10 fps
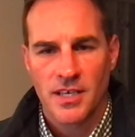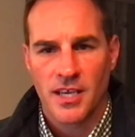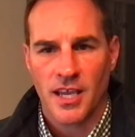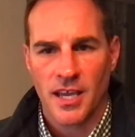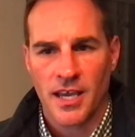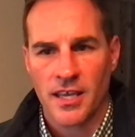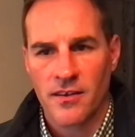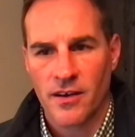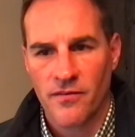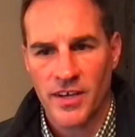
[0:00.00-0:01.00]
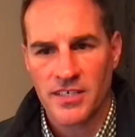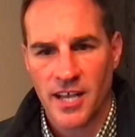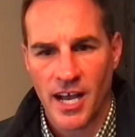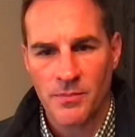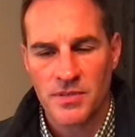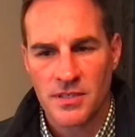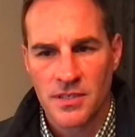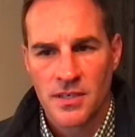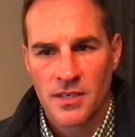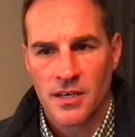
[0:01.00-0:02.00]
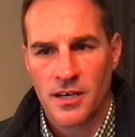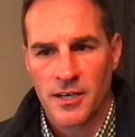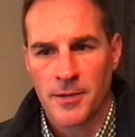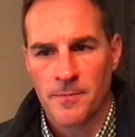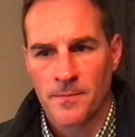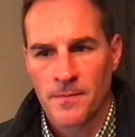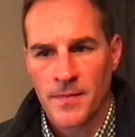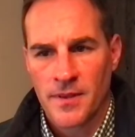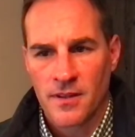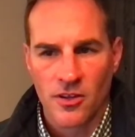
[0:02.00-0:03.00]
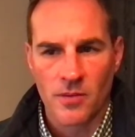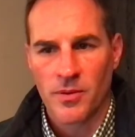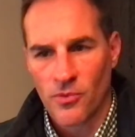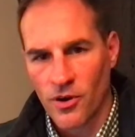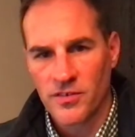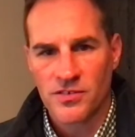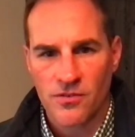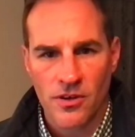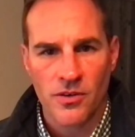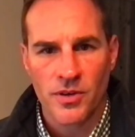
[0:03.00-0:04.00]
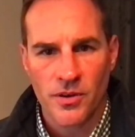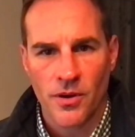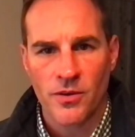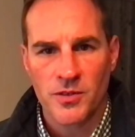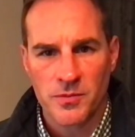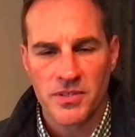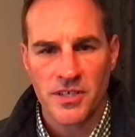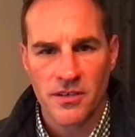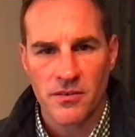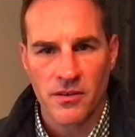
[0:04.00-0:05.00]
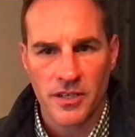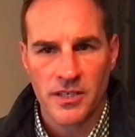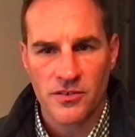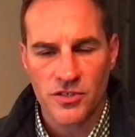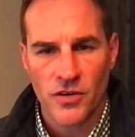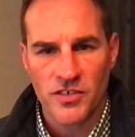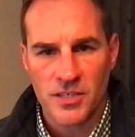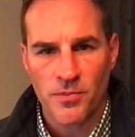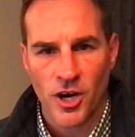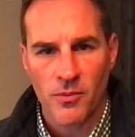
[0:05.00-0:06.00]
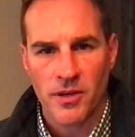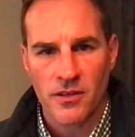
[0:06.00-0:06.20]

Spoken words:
And fixed ops, a little bit more of a struggle with gross, and particularly in the service department.